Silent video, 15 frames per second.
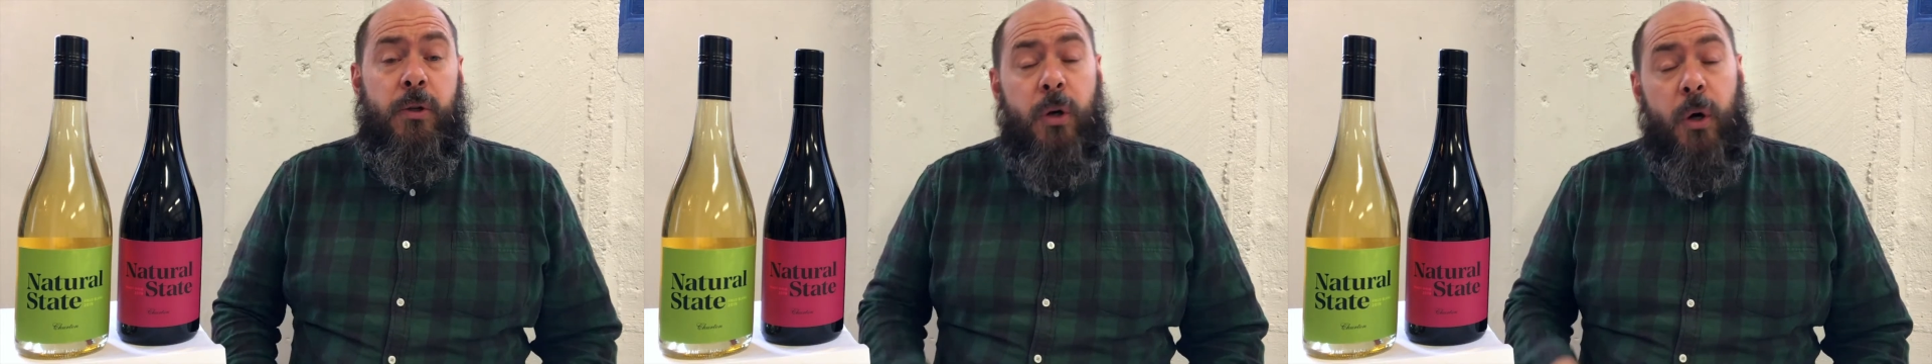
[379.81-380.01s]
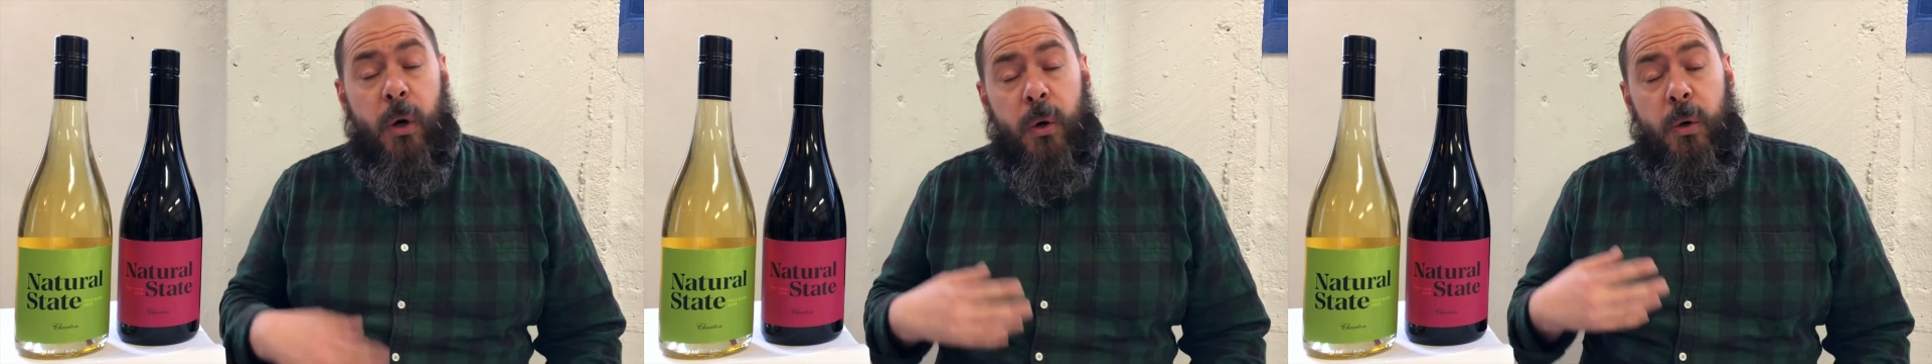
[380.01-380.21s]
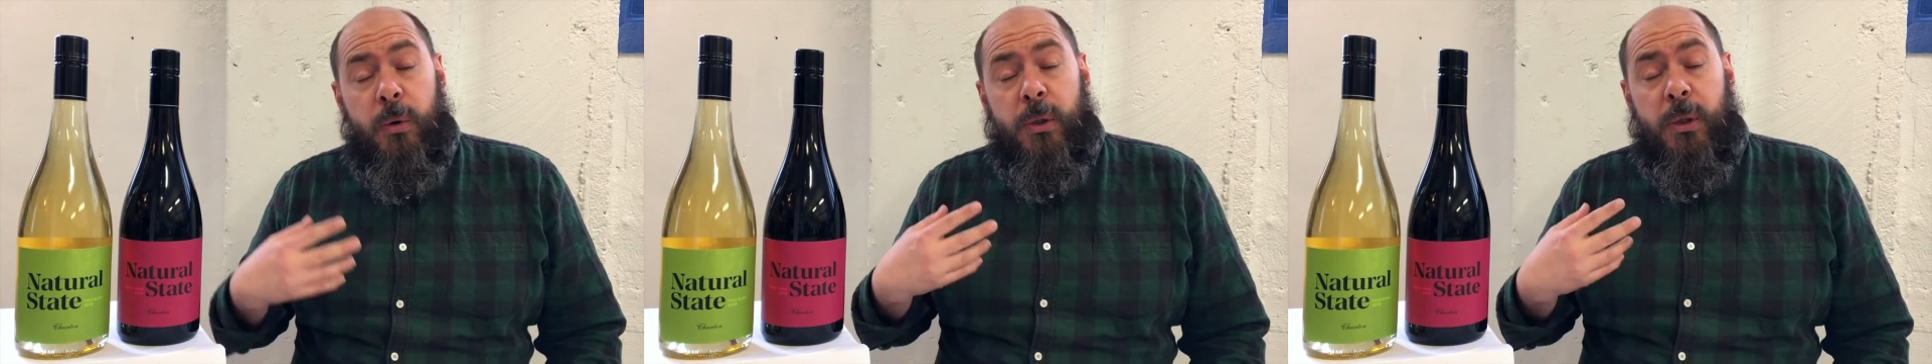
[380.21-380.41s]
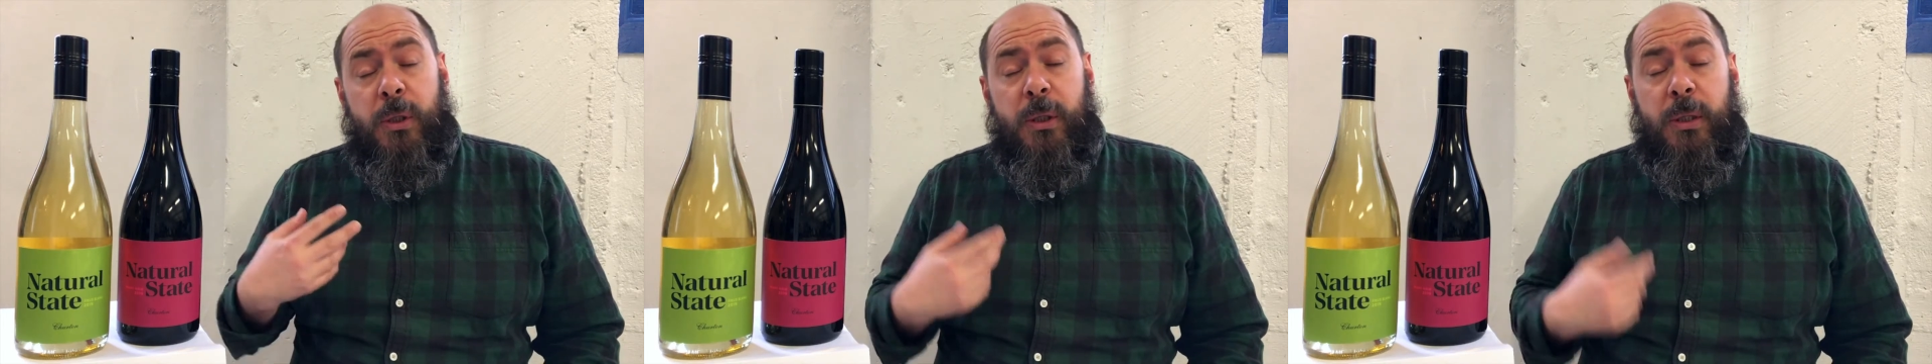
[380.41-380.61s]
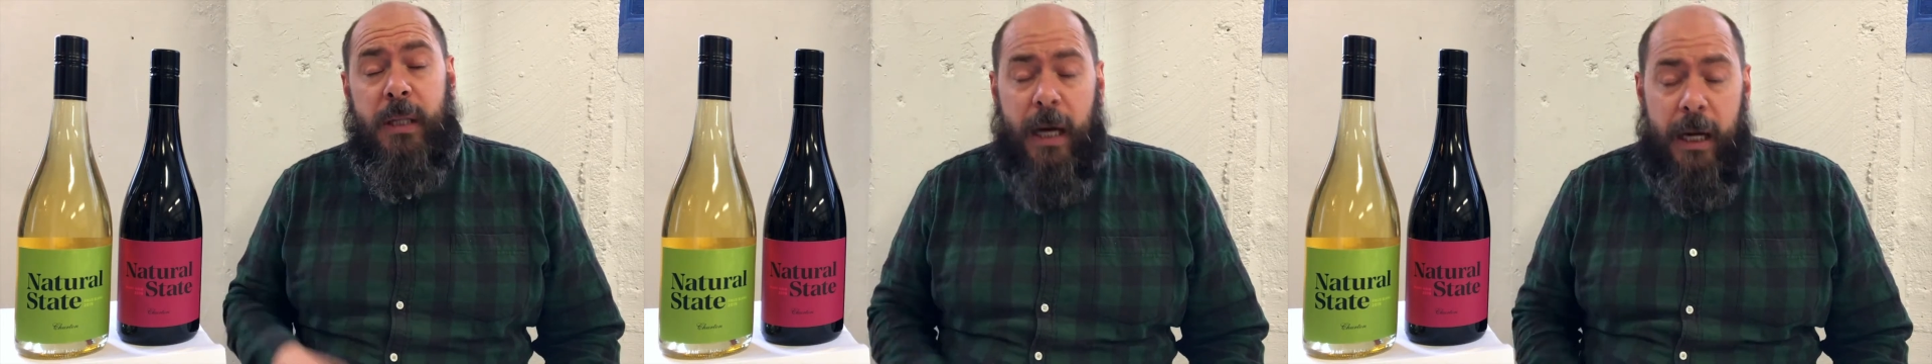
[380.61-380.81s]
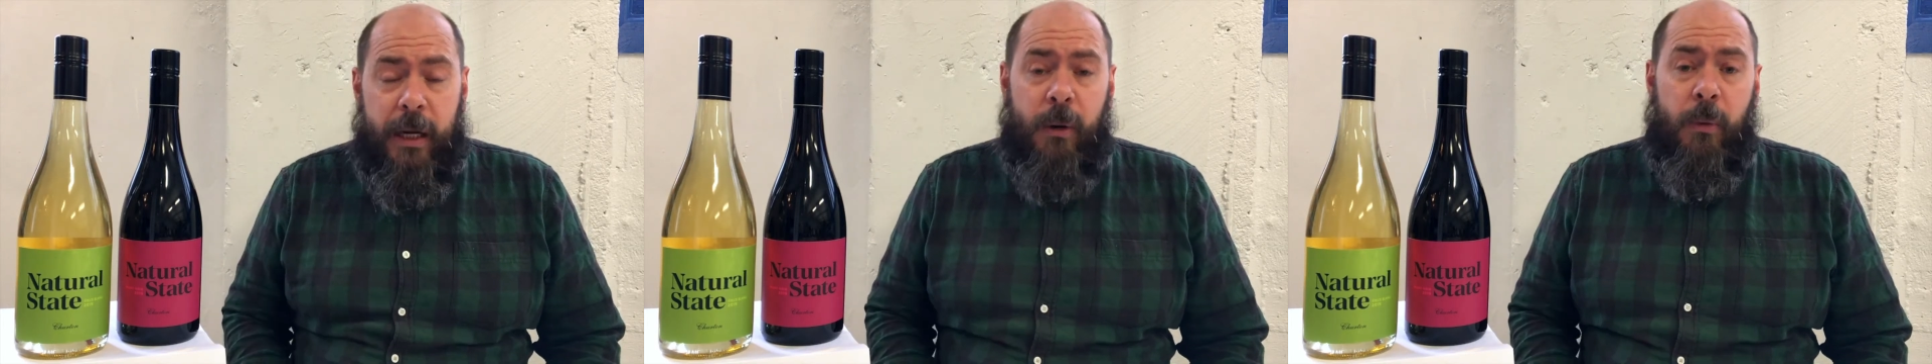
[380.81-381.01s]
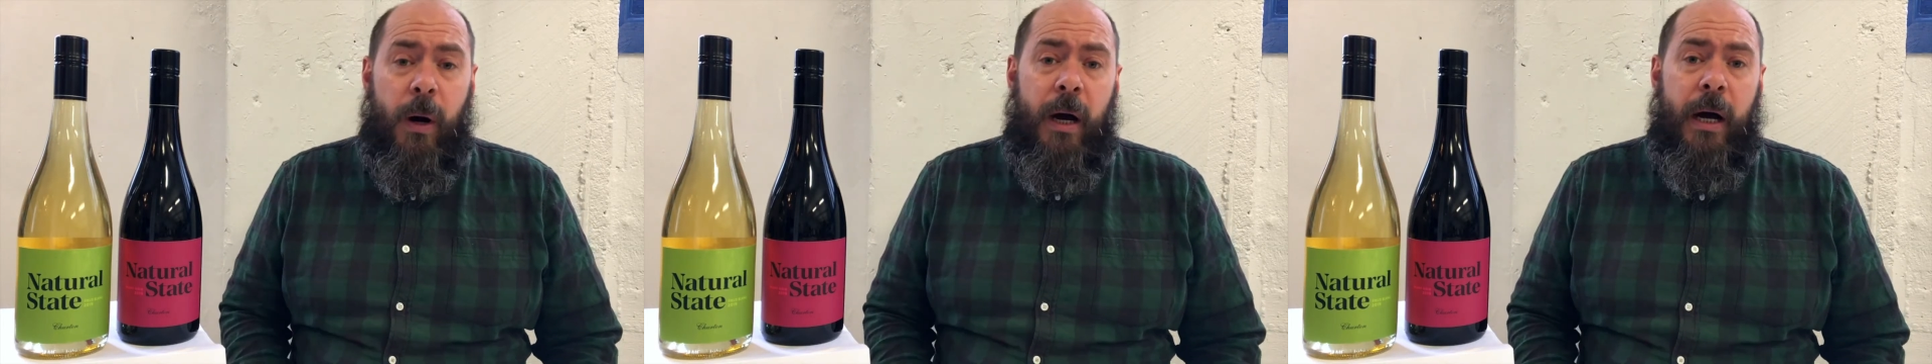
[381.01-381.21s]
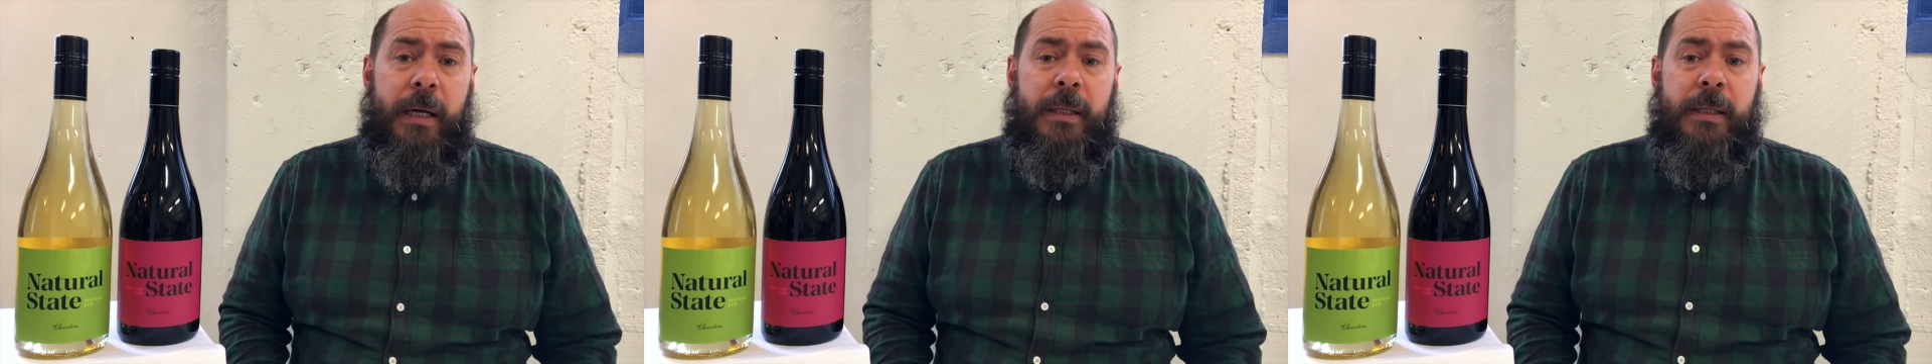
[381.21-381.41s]
2 stunning
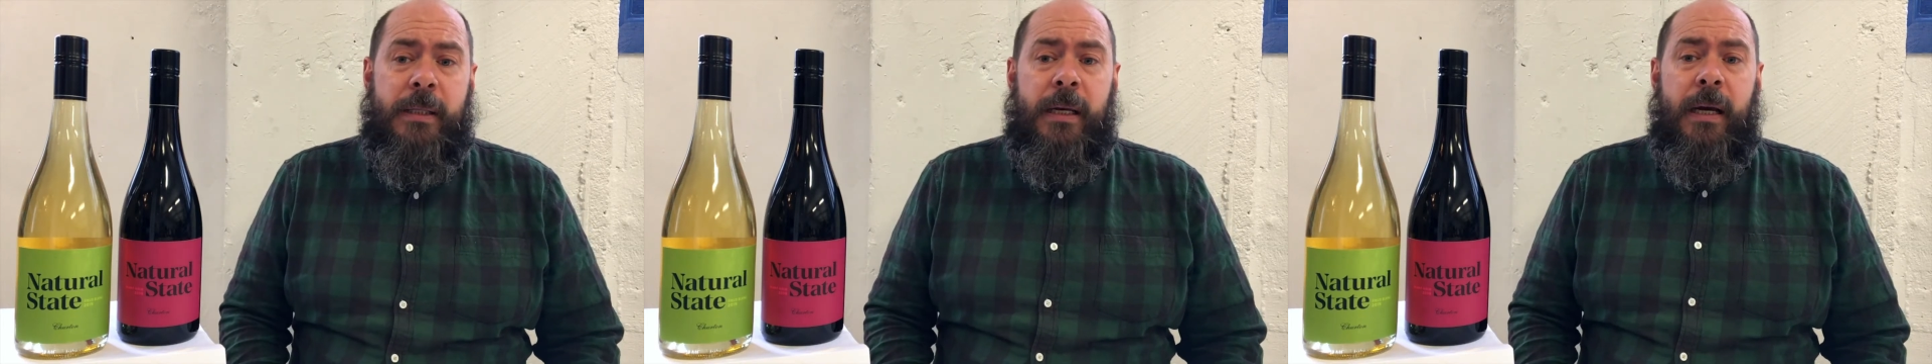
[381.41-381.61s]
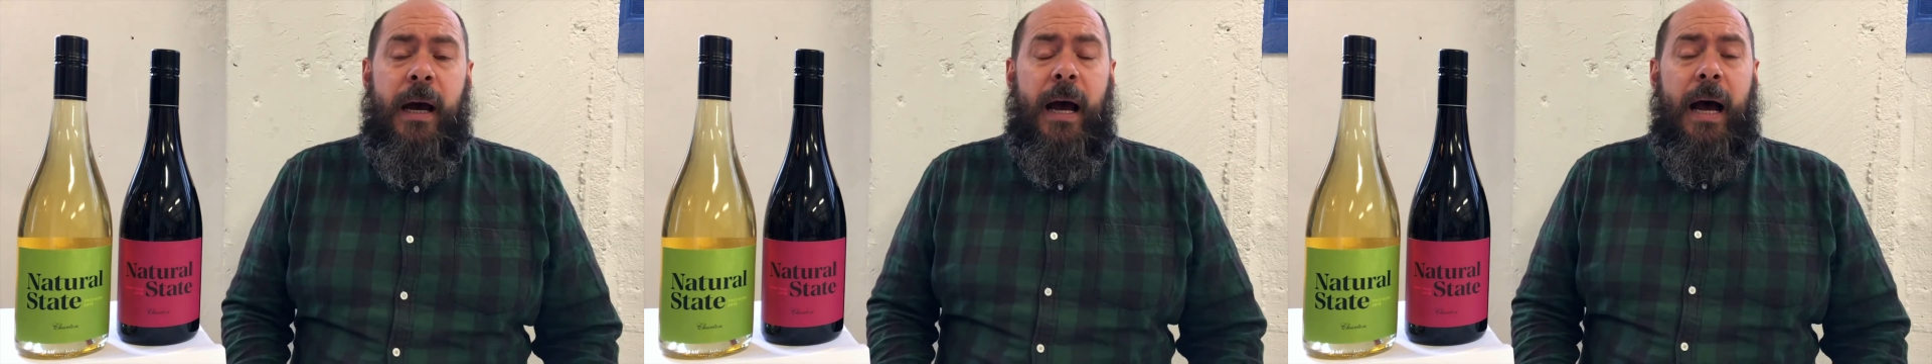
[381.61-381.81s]
wines.